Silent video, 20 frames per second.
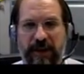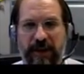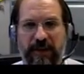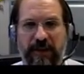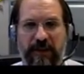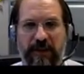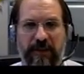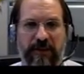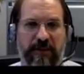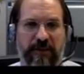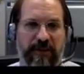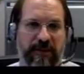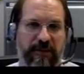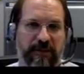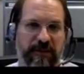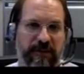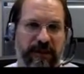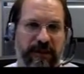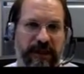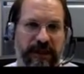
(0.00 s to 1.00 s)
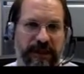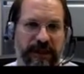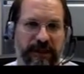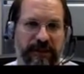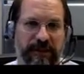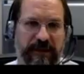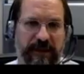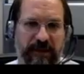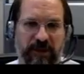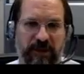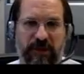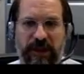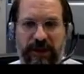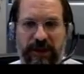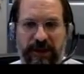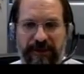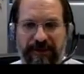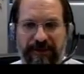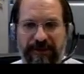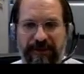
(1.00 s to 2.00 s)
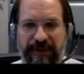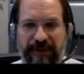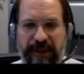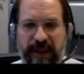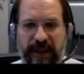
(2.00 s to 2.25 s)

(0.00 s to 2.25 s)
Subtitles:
bronchoconstriction,